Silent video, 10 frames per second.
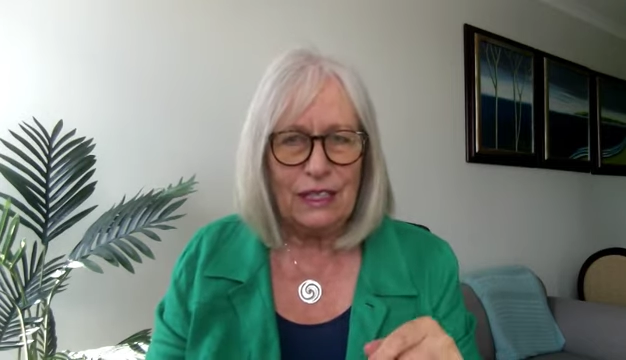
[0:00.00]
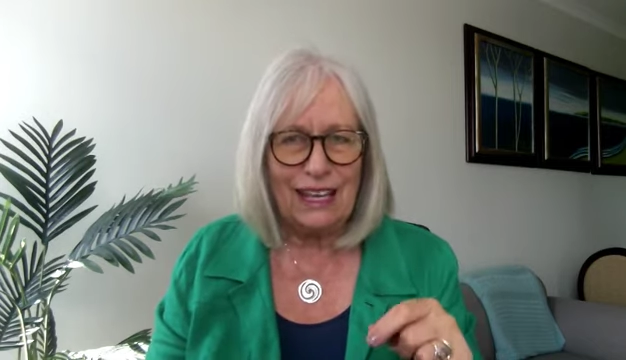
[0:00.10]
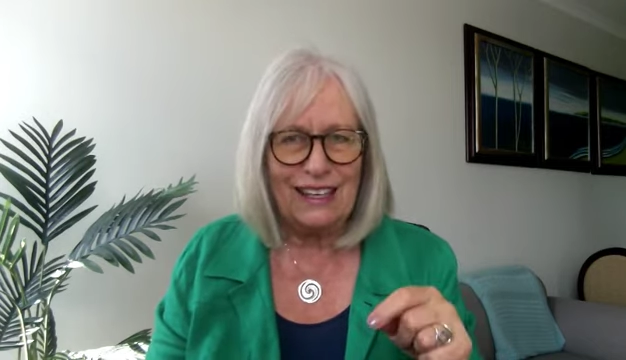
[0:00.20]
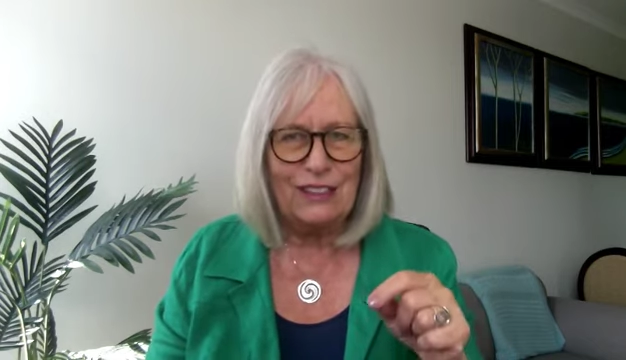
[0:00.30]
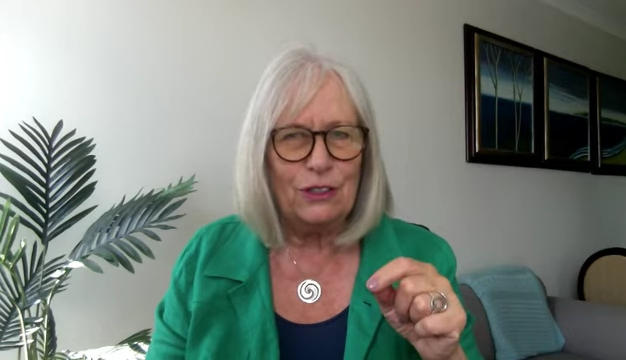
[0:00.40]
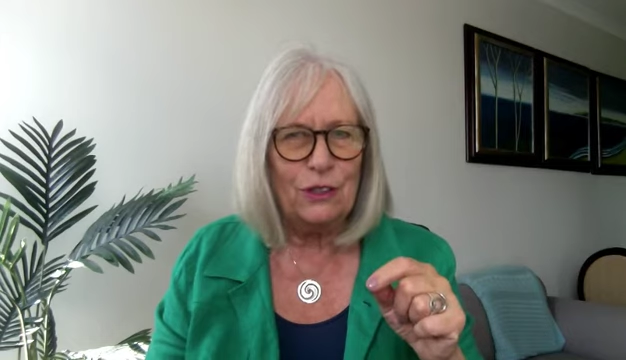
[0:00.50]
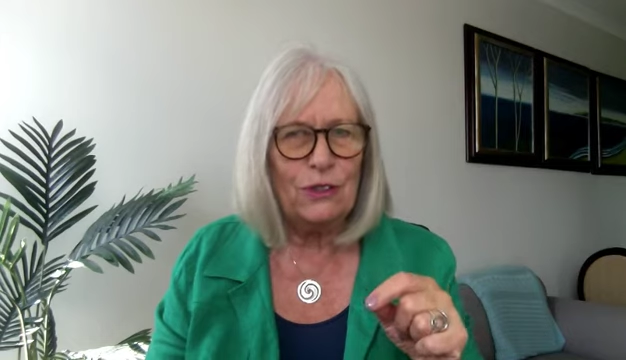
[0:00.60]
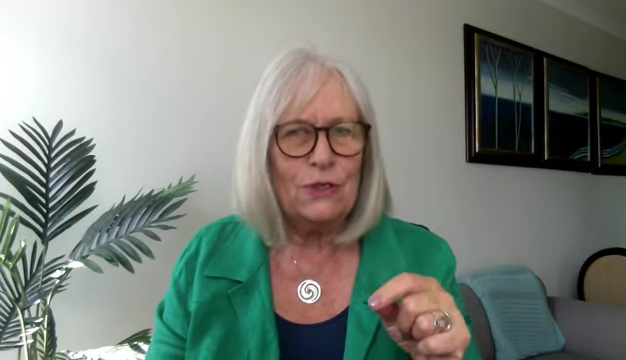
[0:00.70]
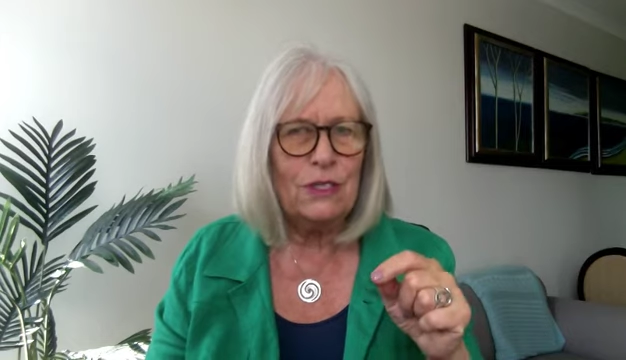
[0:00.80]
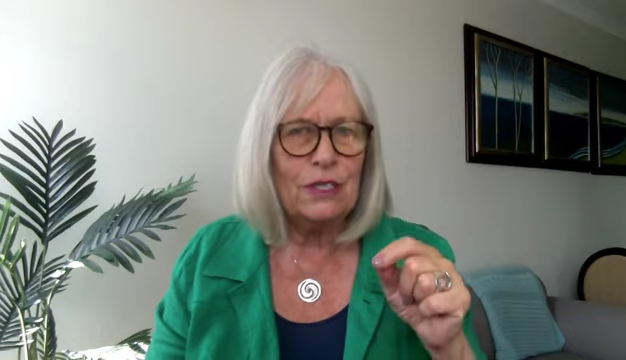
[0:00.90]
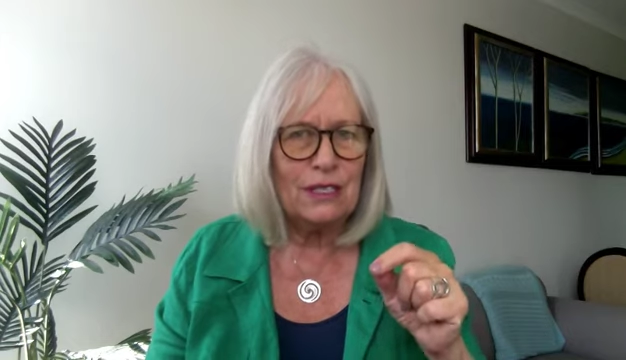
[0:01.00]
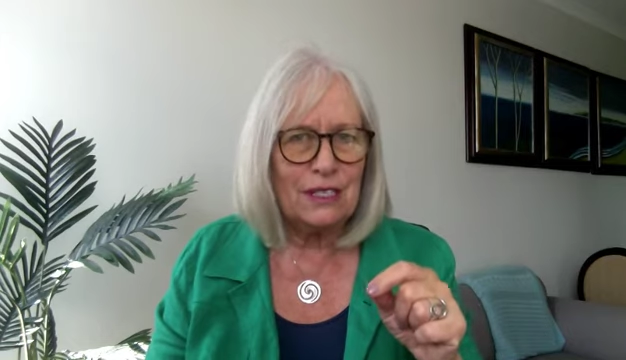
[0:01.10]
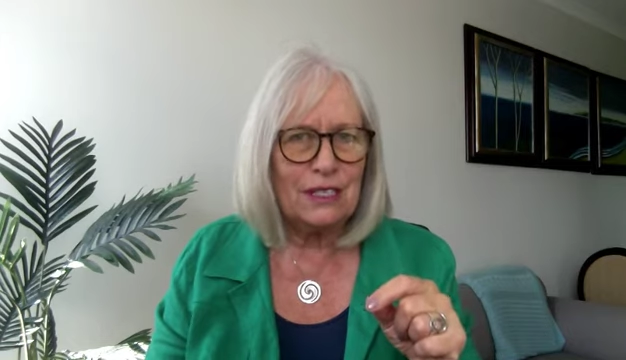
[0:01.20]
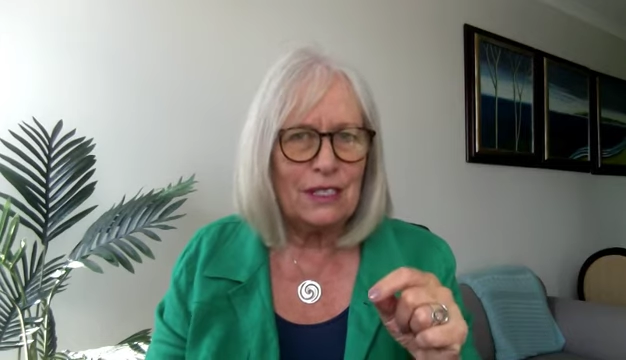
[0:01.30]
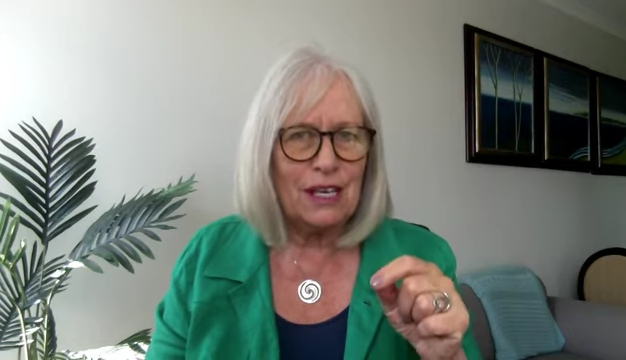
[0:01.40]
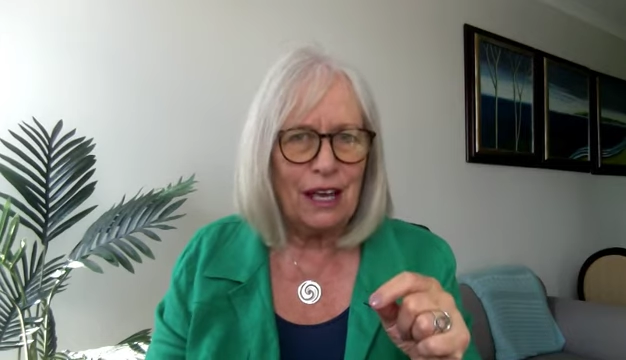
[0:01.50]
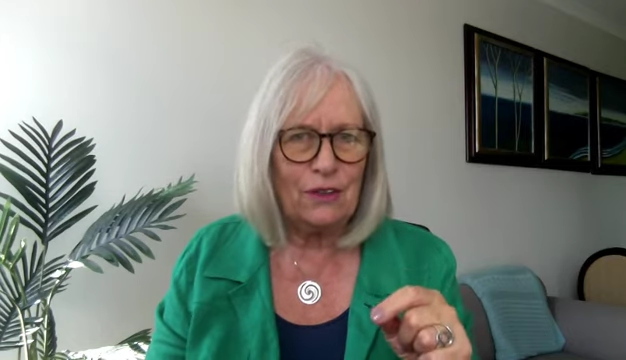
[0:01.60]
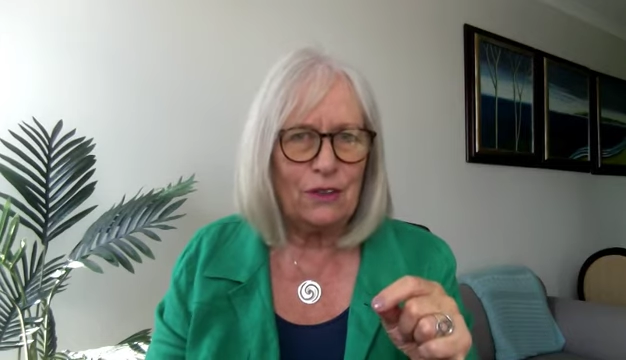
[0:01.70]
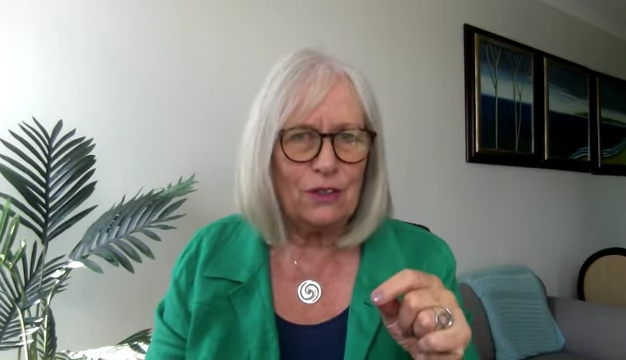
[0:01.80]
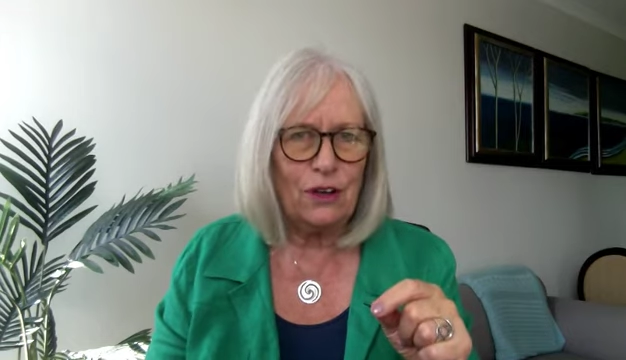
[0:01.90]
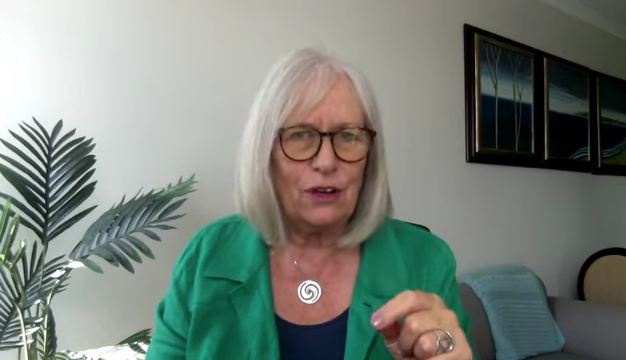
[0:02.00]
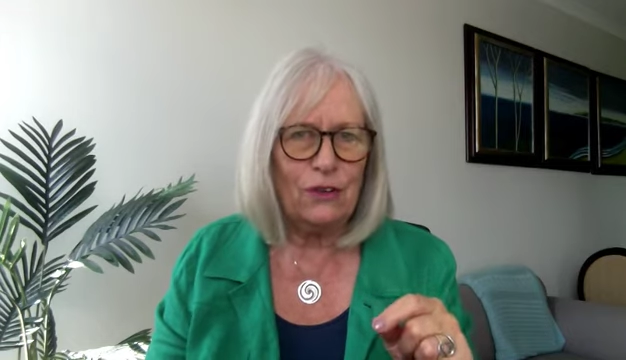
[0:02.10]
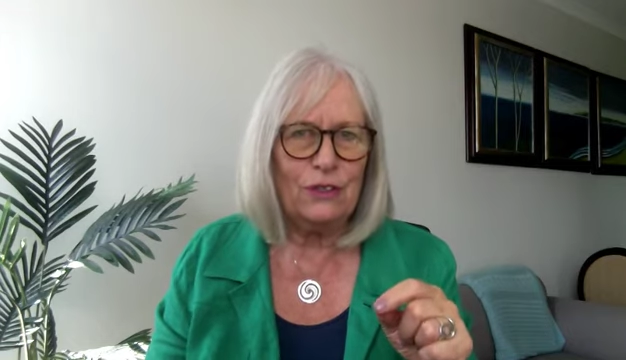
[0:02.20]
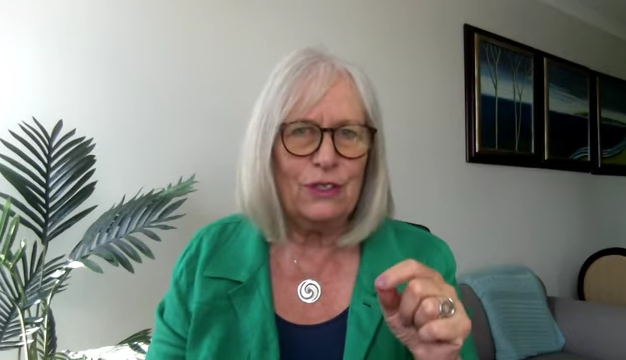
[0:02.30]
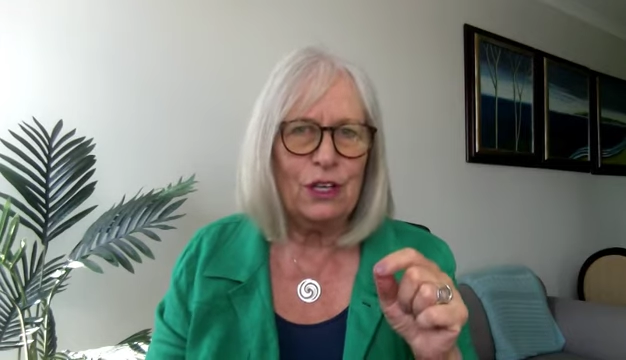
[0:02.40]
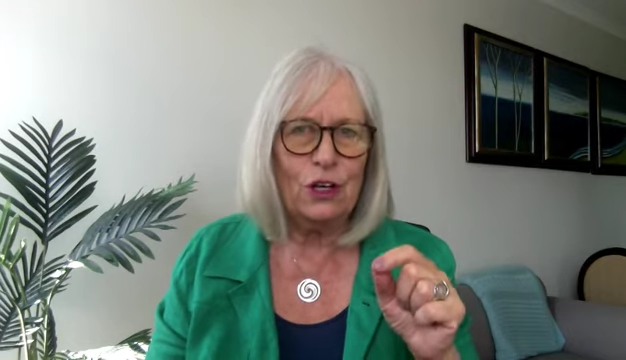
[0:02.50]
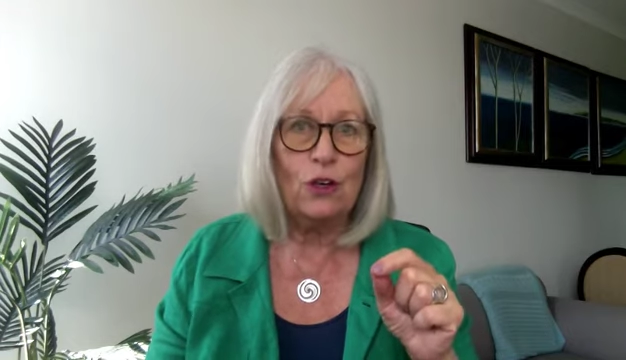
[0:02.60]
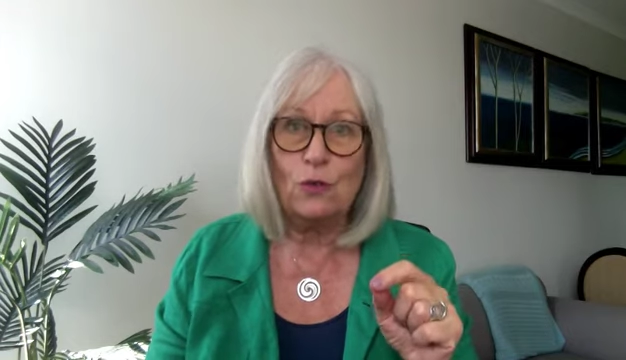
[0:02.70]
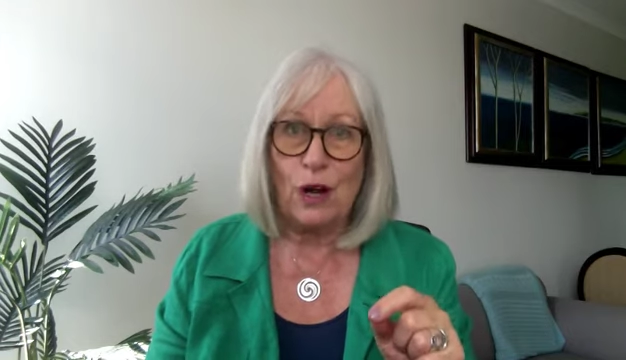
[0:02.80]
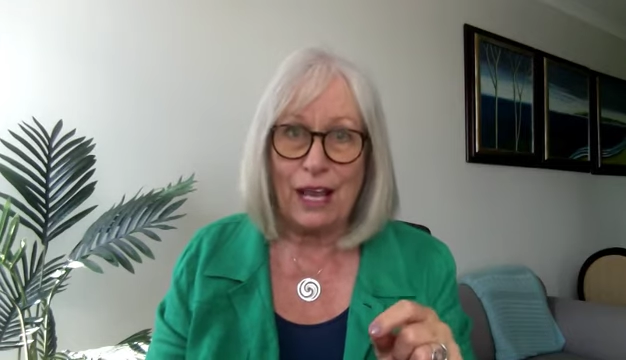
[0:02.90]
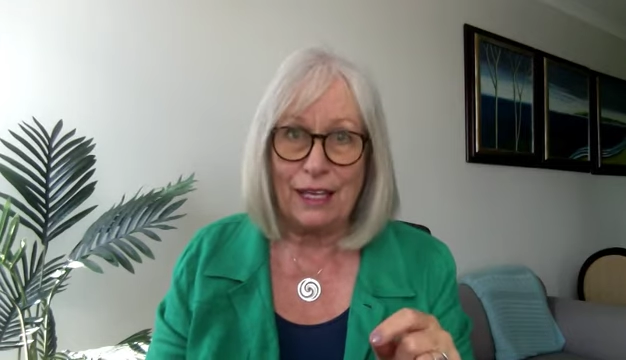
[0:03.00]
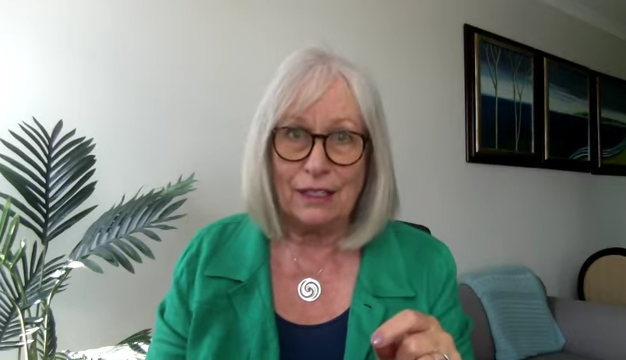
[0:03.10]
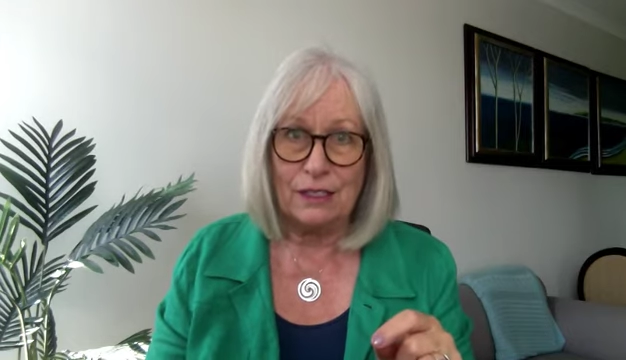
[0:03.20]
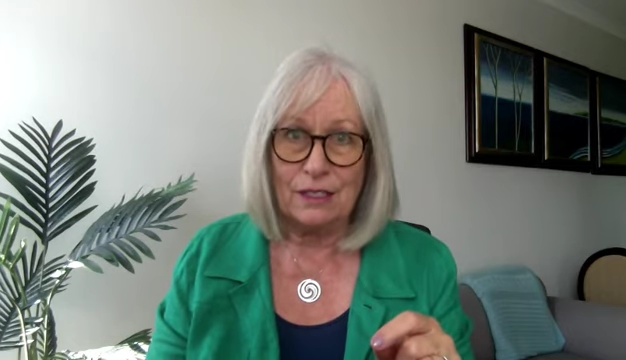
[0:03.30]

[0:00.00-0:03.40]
and use the discount code GRAND.